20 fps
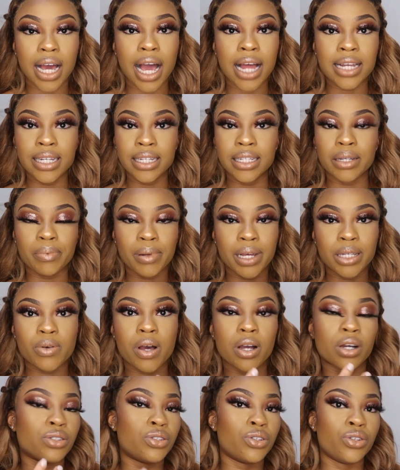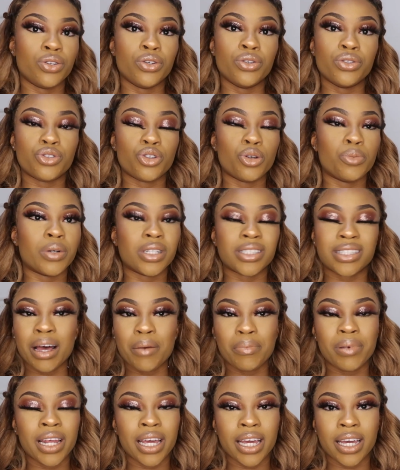Like, I need a place where I could do YouTube, because
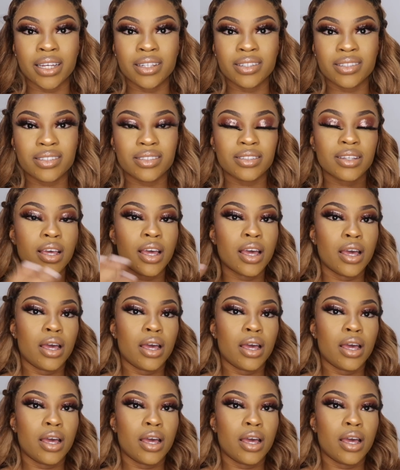that place,